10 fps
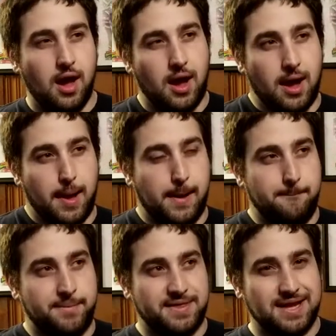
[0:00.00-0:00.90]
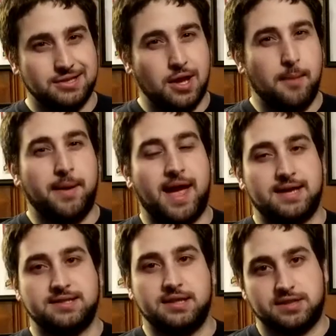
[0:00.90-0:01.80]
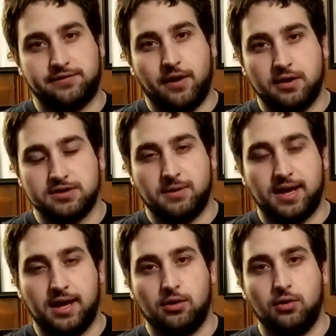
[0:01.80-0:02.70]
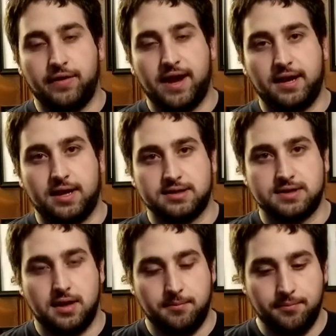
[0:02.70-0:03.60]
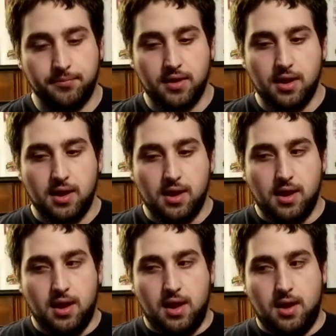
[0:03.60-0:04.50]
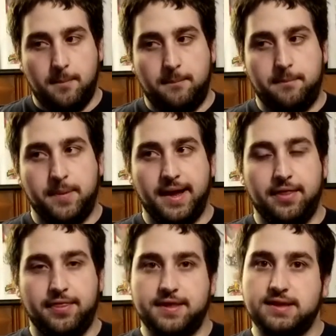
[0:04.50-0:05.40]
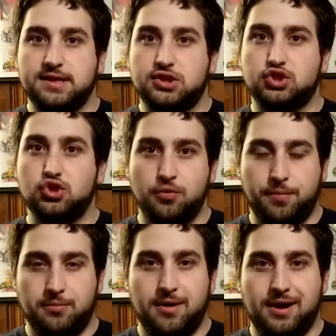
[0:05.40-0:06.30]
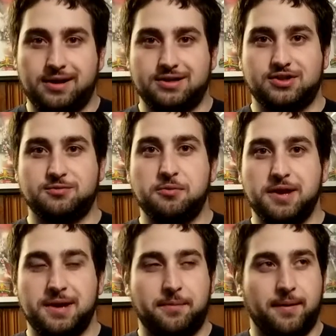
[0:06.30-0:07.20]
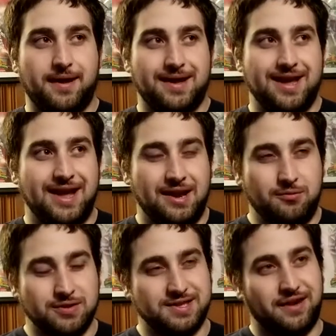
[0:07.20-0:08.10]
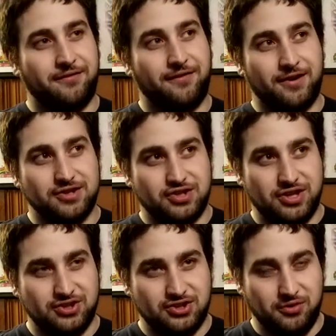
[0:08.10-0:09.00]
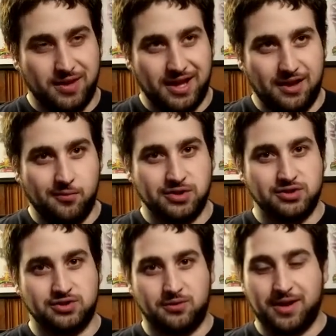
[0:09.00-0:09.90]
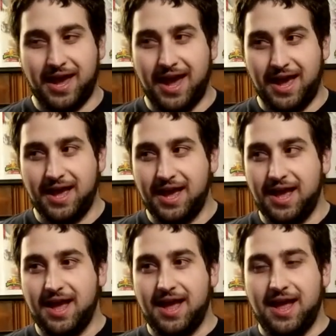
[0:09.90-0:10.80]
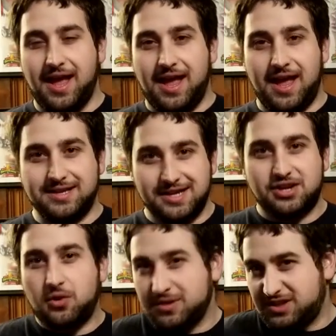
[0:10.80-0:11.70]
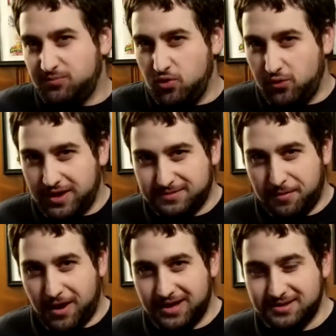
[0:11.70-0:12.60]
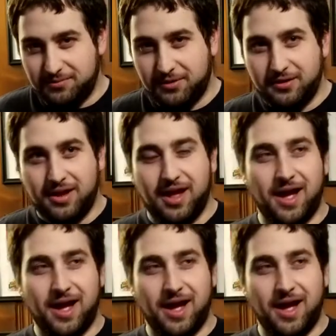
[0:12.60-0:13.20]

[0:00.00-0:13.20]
Um, but that's not PAX East's fault, so I can't hold that against them. But the Supermarket Sweep, and it was their first year doing it, which is okay. It didn't go as smooth as possible.